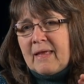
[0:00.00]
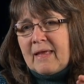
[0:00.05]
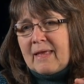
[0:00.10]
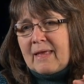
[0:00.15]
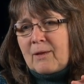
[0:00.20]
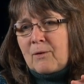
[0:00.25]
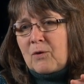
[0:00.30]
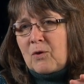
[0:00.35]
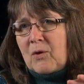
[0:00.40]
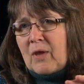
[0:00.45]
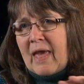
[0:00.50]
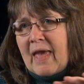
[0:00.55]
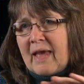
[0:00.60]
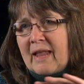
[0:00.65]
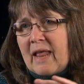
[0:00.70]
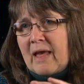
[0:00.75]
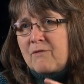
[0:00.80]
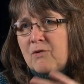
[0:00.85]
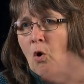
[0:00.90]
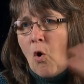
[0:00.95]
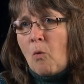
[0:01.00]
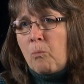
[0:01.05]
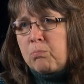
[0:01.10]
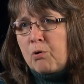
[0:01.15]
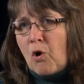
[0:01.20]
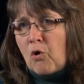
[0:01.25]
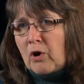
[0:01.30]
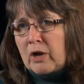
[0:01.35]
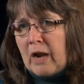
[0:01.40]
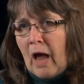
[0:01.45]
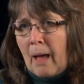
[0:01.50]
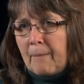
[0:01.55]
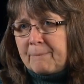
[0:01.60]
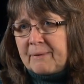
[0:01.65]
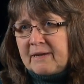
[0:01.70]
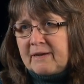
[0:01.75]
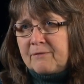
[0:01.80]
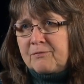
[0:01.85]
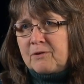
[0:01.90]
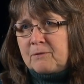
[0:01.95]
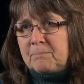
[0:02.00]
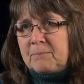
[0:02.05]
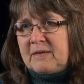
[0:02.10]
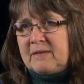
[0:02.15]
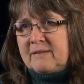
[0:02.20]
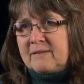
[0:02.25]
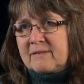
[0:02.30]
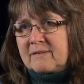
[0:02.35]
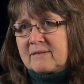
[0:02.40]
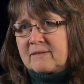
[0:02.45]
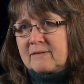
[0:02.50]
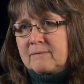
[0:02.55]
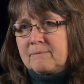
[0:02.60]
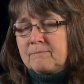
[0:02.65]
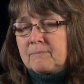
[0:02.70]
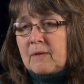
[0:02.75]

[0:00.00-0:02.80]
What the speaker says: You can't have it all broken up in different pieces.